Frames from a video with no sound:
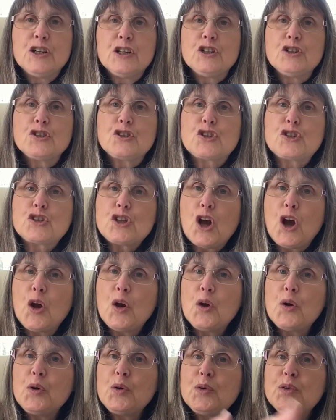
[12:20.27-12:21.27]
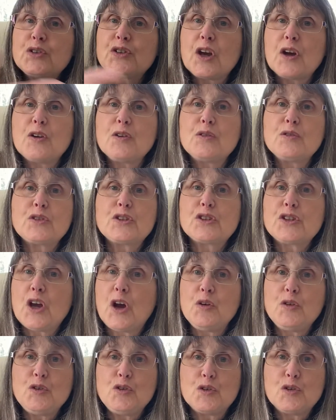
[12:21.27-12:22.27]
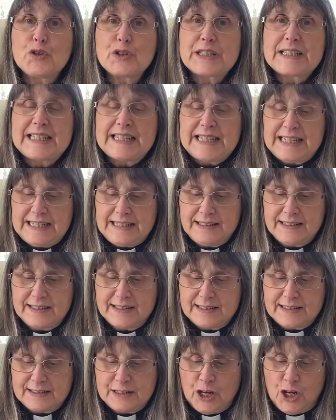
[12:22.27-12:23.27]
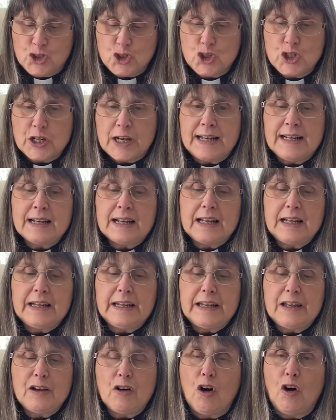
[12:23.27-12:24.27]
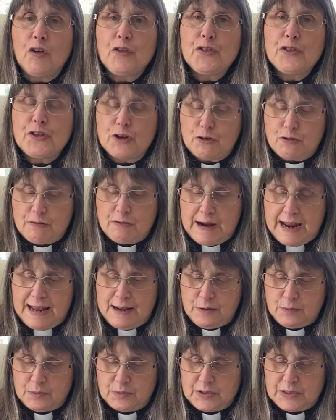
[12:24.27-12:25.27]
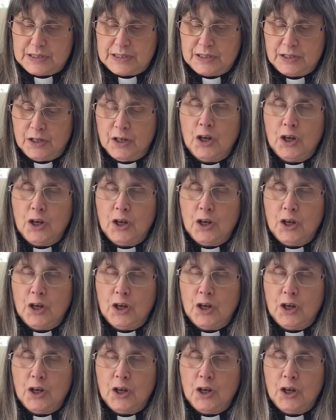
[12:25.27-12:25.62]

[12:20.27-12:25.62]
Sow your seeds gently on the ground.